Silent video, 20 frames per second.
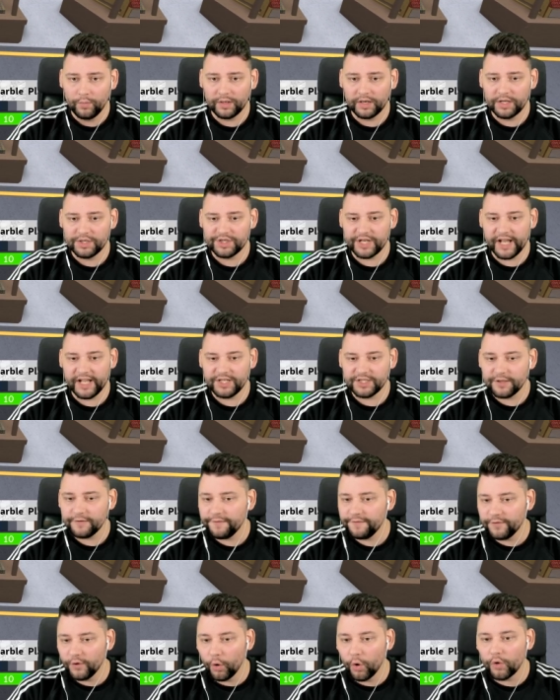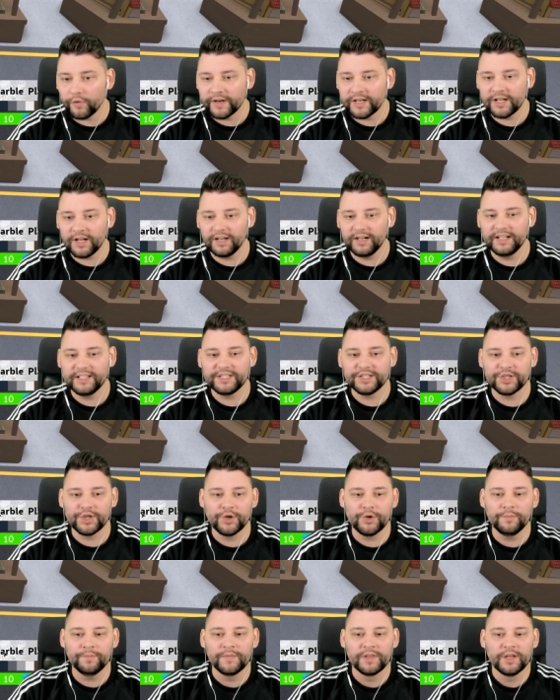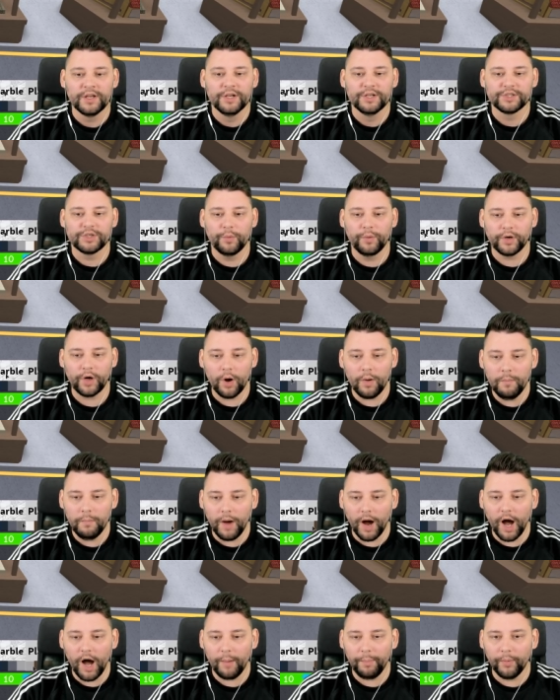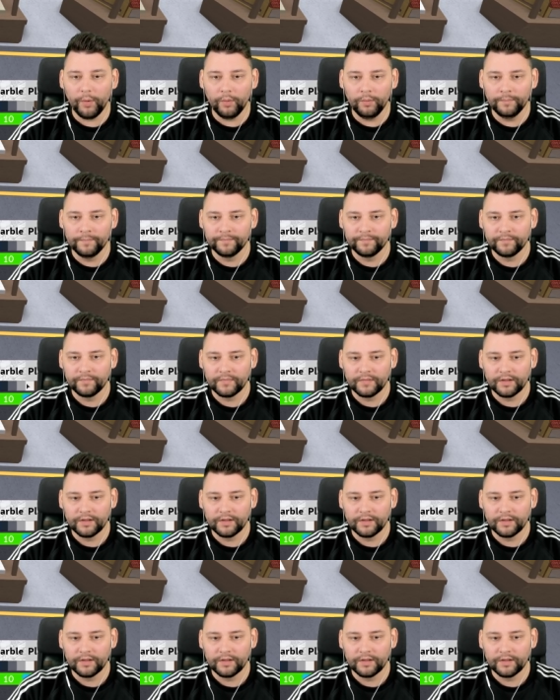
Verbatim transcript: We're going to change the flooring colour too. So we'll go marble.